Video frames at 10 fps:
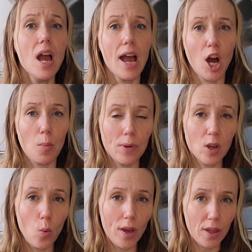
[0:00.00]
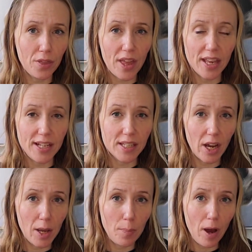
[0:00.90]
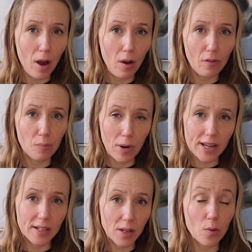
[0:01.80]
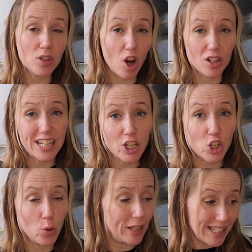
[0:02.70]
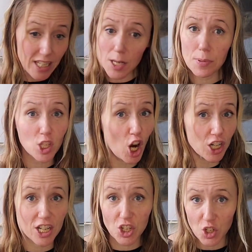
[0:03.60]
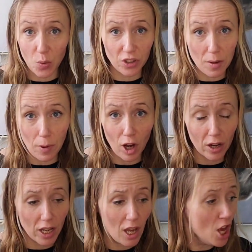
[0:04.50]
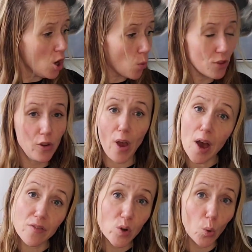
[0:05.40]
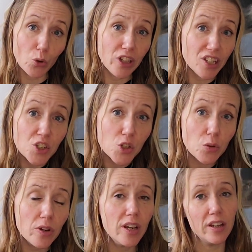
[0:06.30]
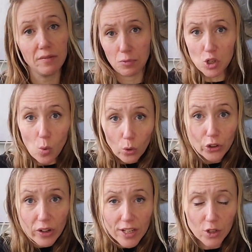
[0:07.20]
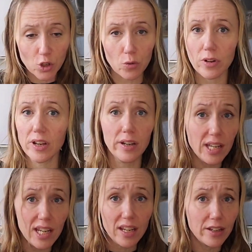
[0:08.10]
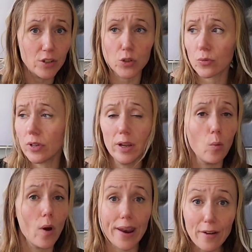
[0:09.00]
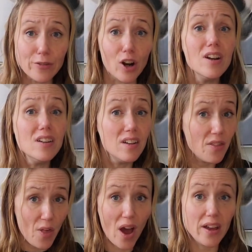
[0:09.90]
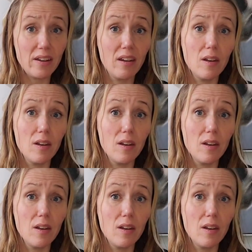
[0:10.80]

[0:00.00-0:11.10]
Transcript: helping with any type of breaking down scar tissue, like deep scar tissue in the body, whether you have an old injury, shoulder injury, knee injury, whatever, that